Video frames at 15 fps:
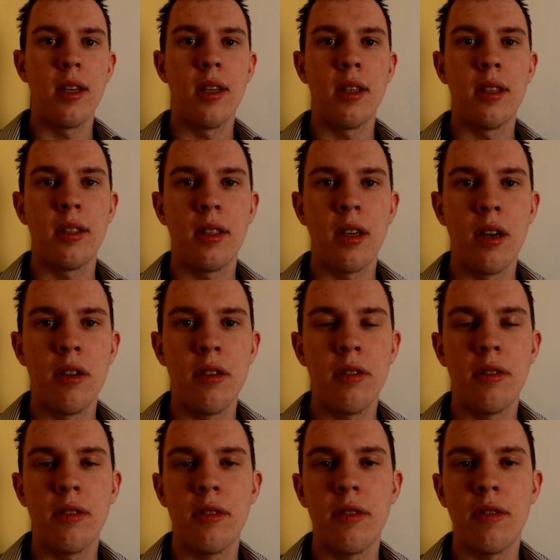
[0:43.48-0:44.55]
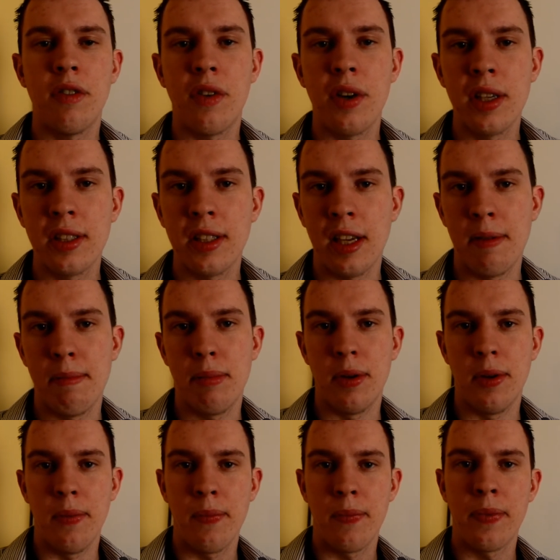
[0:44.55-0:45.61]
So, for example,
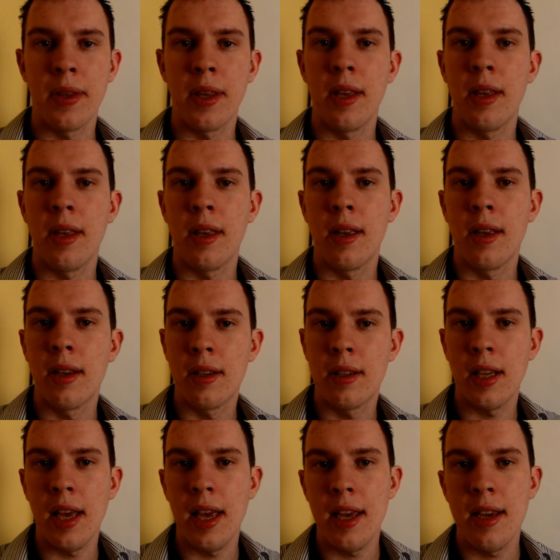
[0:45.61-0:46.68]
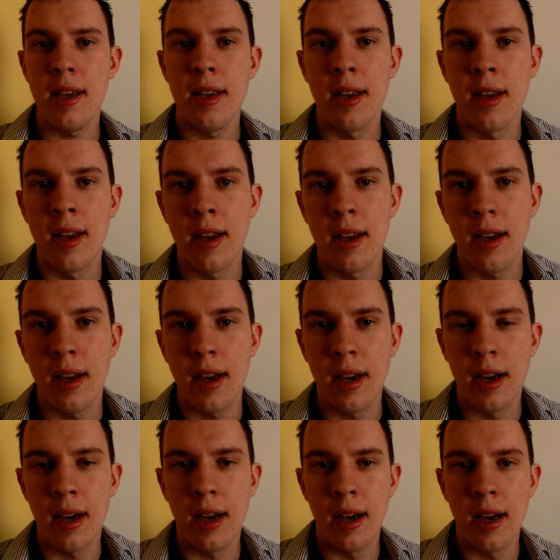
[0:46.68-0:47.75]
say
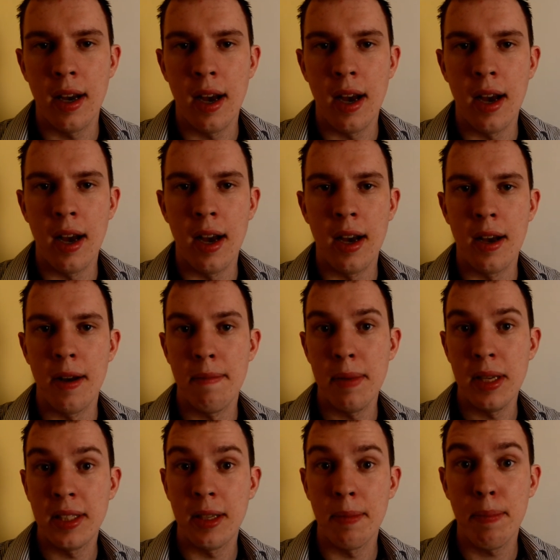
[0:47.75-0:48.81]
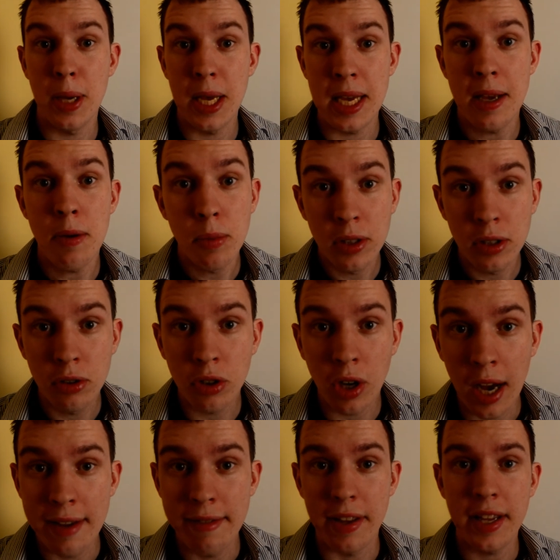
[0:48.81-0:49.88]
Mr. P was
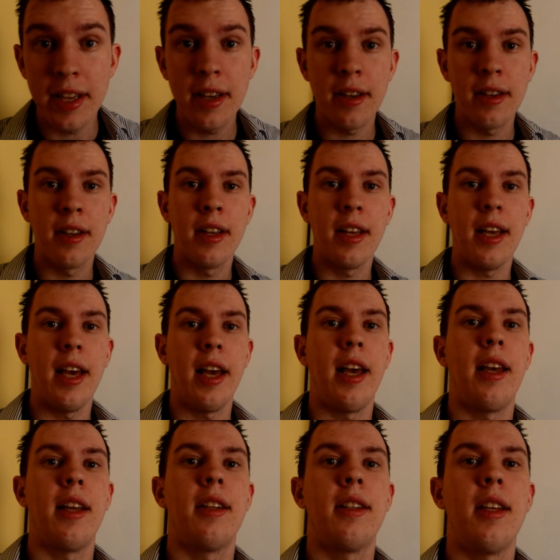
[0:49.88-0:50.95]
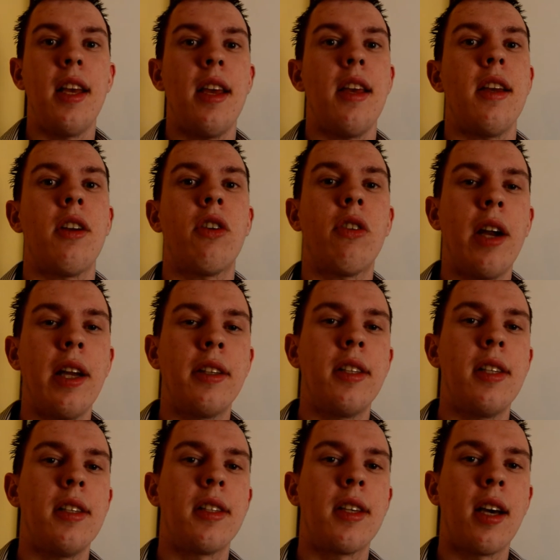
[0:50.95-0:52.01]
driving and he crashed
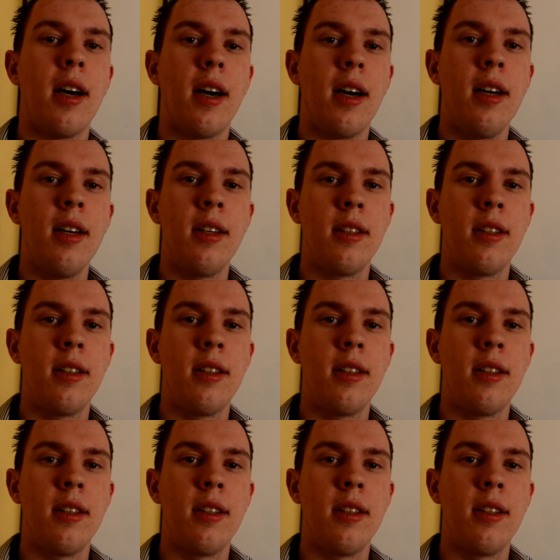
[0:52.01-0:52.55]
his car